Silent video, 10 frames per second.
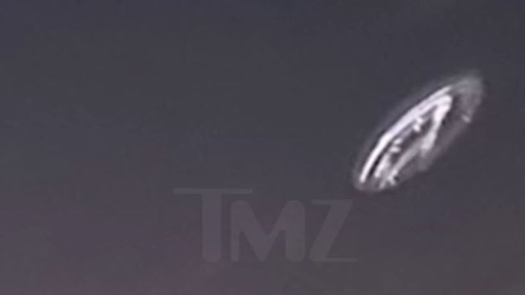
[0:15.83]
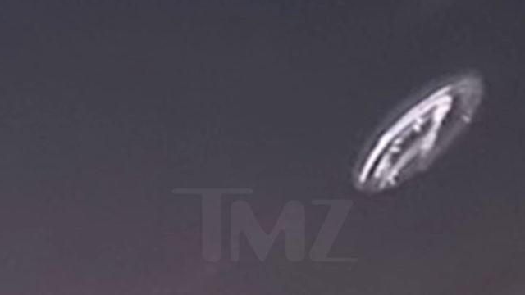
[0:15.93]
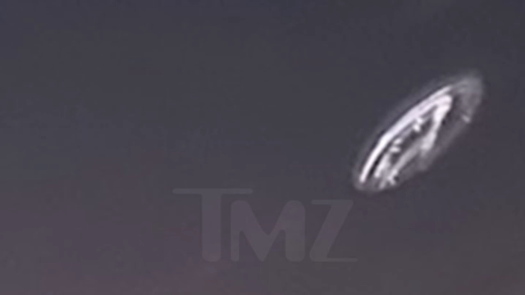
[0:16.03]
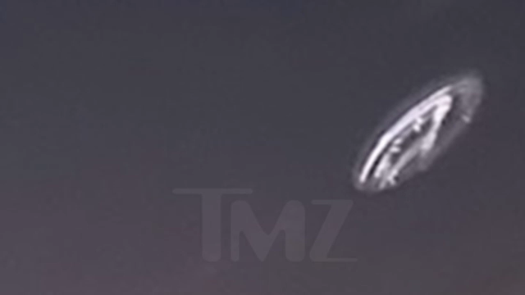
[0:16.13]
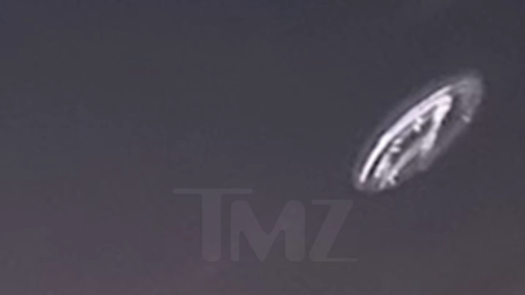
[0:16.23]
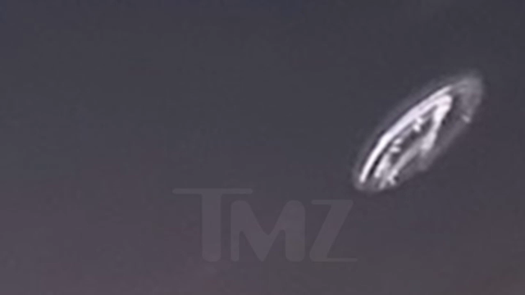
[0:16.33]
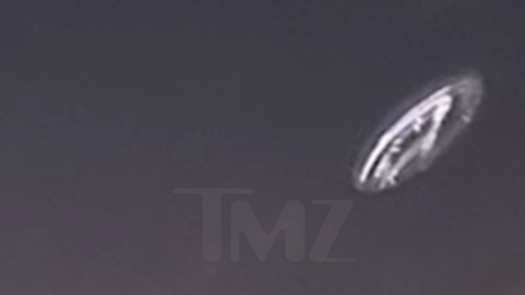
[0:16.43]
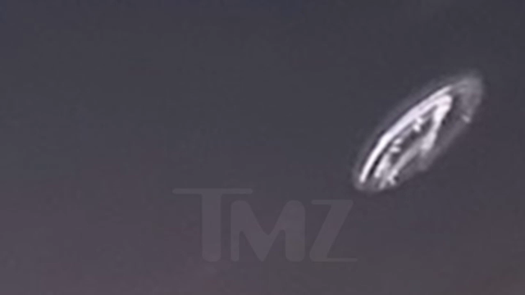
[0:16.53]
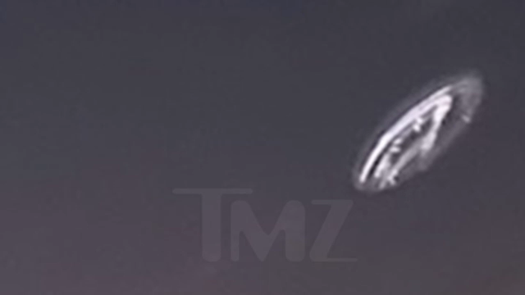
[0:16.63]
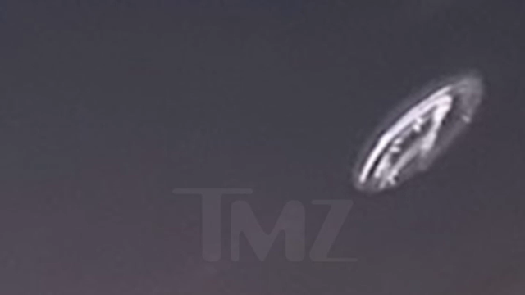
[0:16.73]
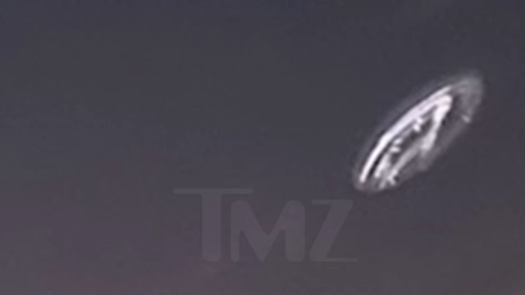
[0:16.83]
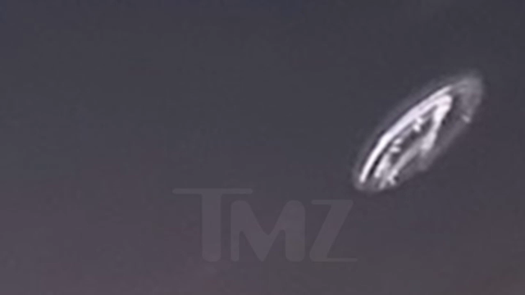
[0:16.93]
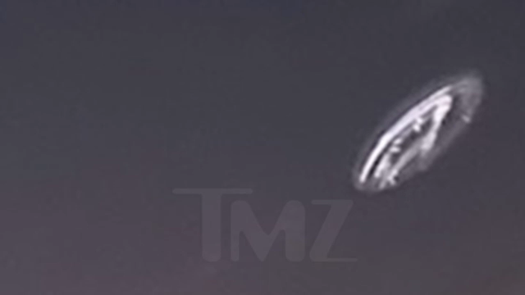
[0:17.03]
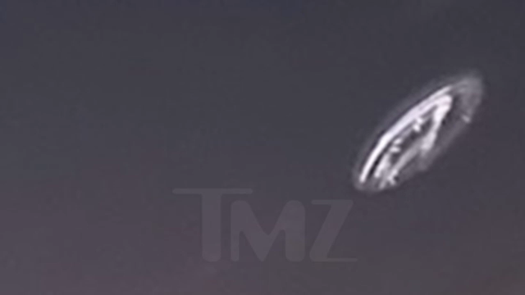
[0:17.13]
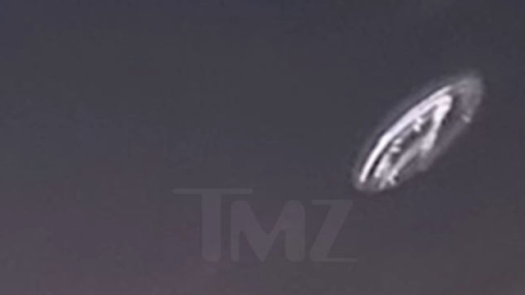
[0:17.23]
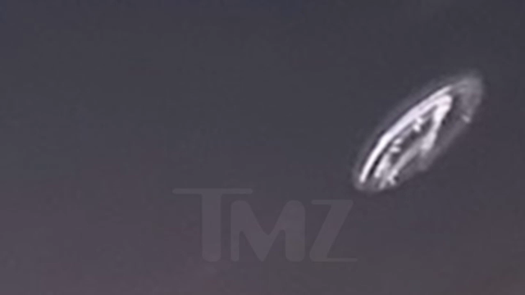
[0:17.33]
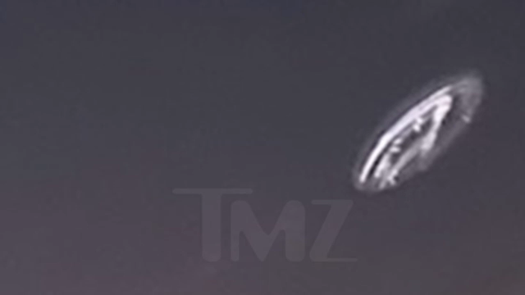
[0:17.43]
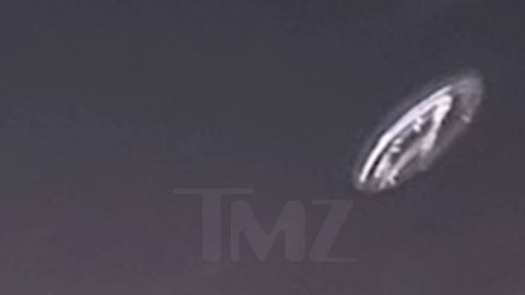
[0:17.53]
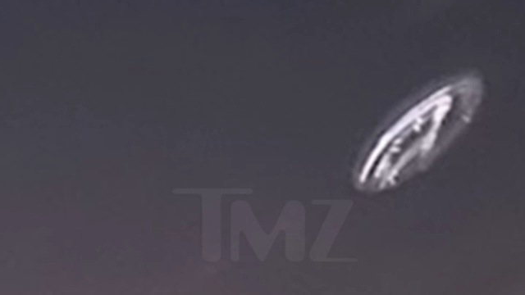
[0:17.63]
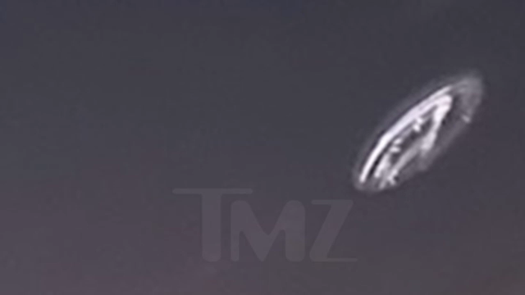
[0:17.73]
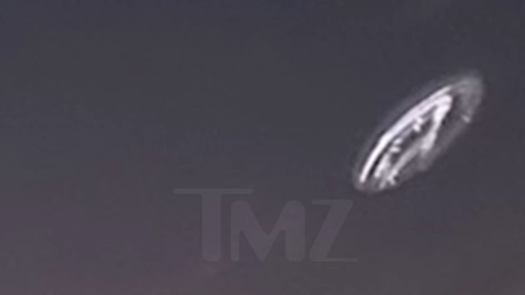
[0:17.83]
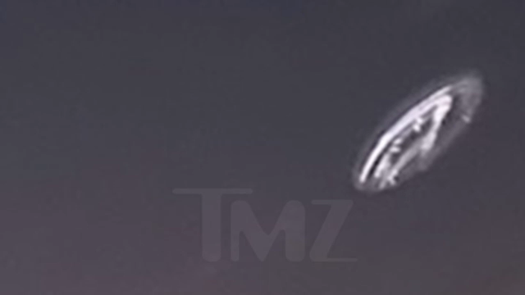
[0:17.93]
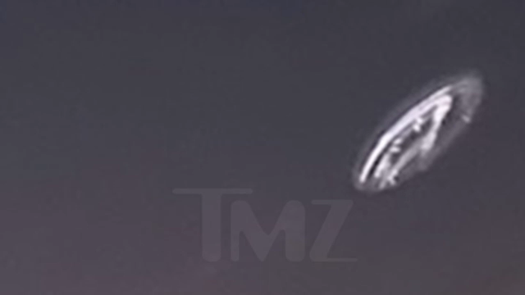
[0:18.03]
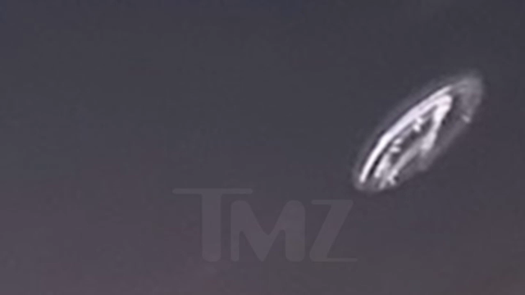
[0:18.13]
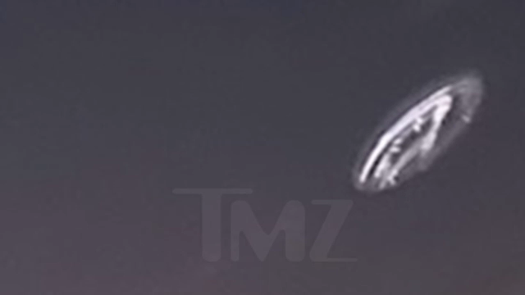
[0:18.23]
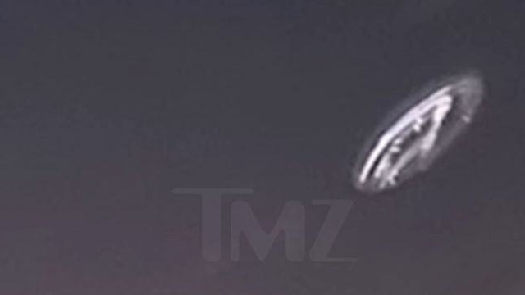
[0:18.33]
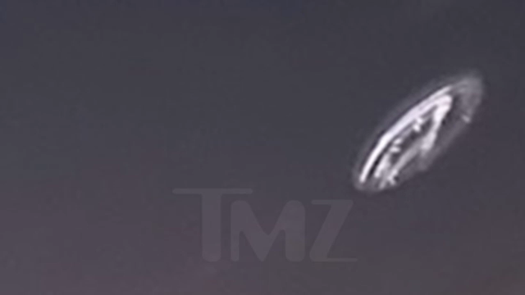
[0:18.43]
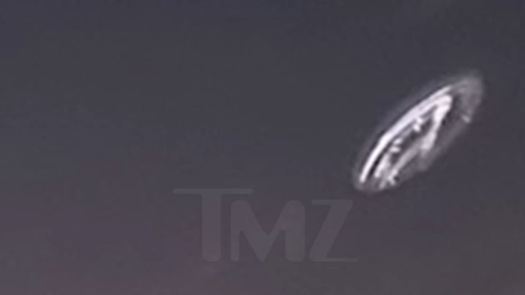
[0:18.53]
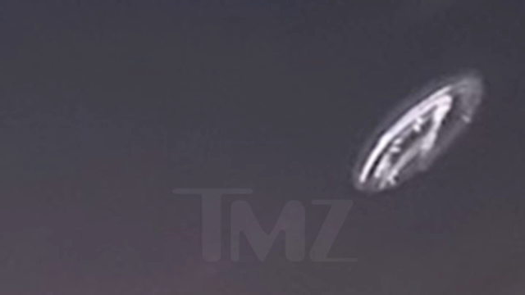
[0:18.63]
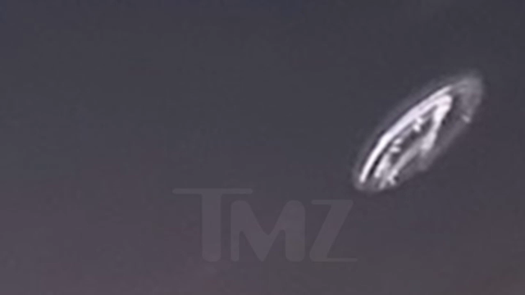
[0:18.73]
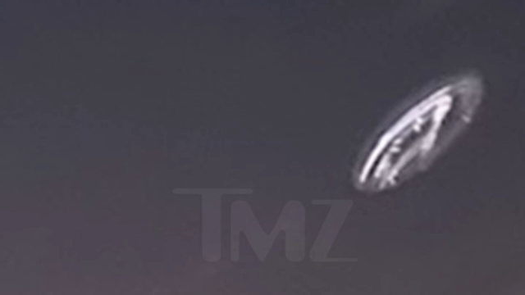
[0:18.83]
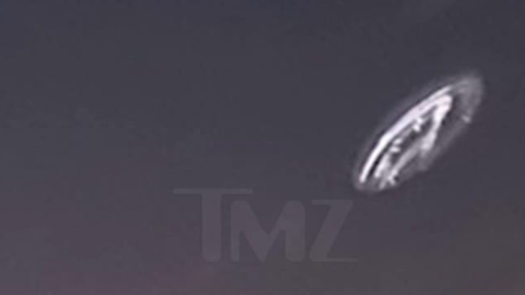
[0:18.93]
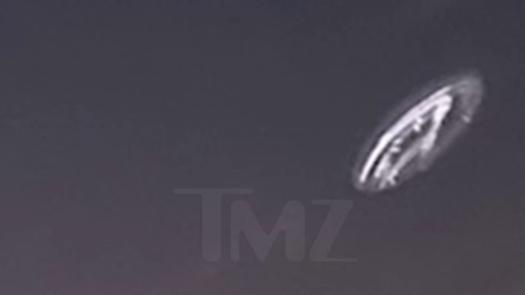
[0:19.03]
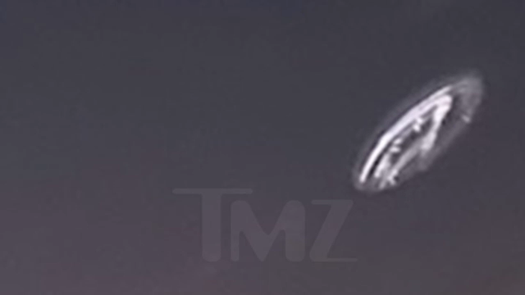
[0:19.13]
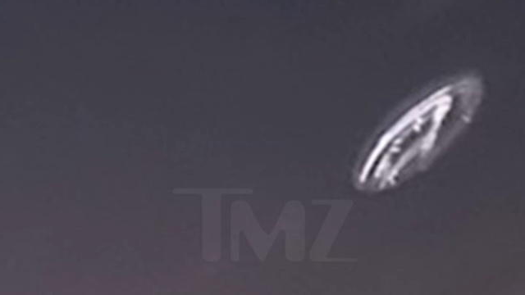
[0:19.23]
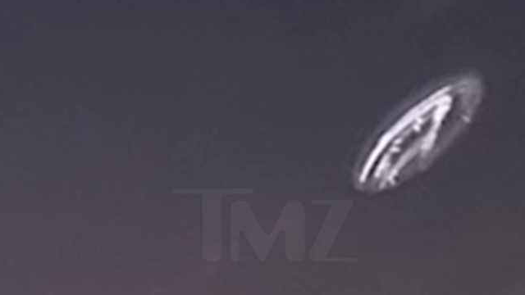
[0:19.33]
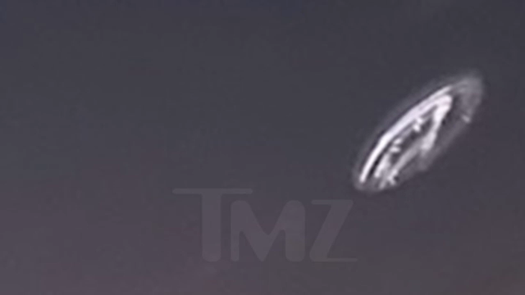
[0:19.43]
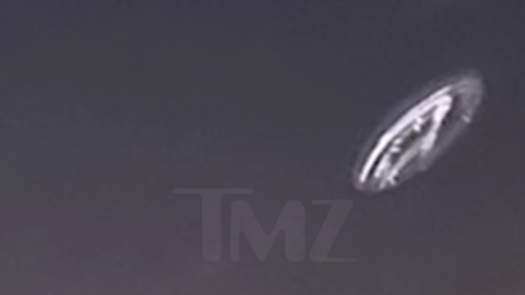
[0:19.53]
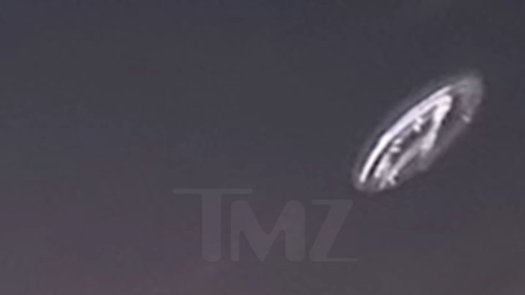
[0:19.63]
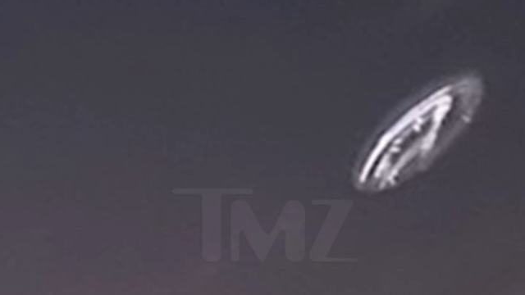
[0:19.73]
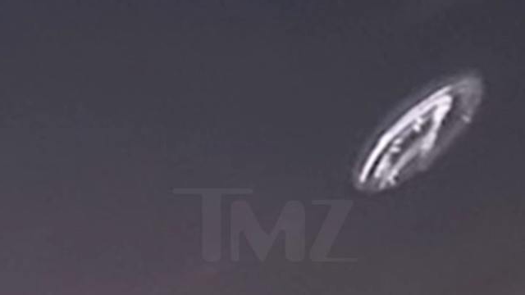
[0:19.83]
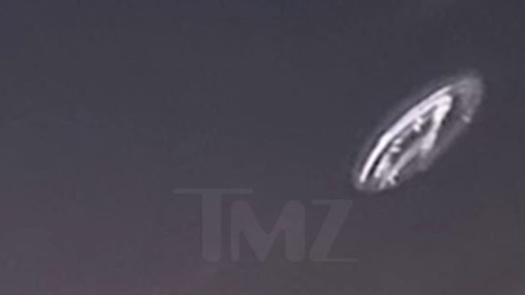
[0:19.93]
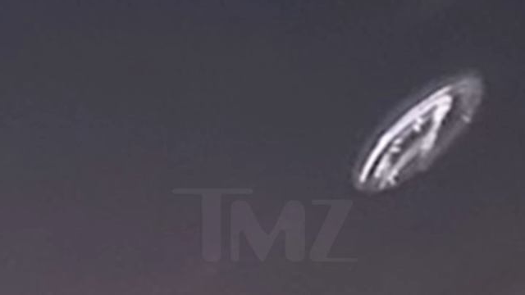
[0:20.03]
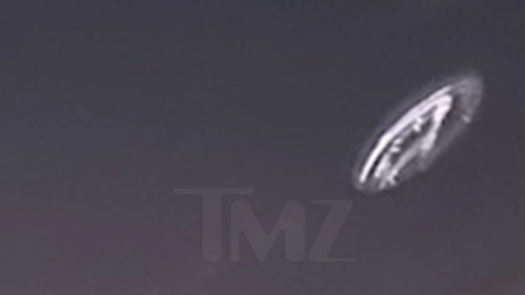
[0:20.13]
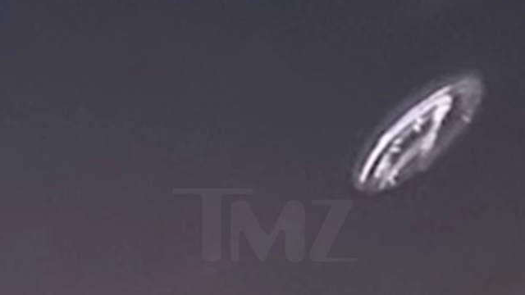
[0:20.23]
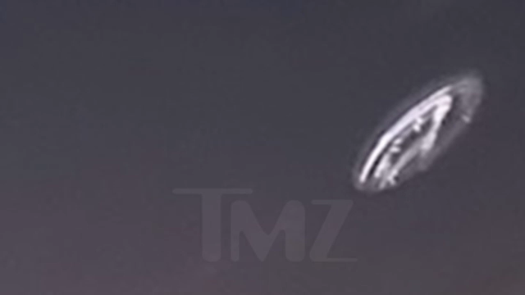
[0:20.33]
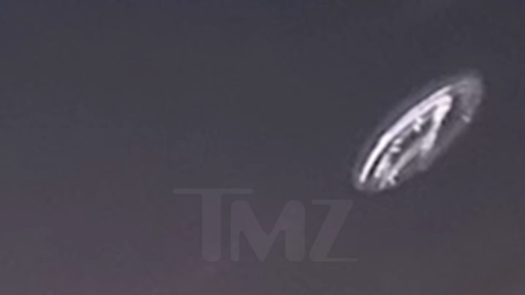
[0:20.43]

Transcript: No face is visible, so there are no lips to read.